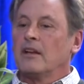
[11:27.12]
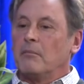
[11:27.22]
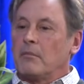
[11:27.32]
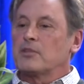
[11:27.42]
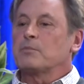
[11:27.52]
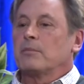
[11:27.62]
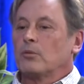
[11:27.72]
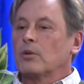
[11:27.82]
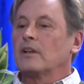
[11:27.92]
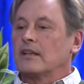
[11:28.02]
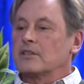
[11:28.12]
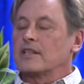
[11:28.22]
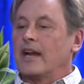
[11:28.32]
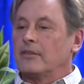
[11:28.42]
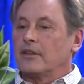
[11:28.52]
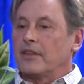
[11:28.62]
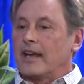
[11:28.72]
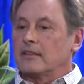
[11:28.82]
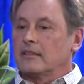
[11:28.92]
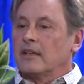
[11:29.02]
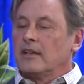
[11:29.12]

most people wouldn't understand that that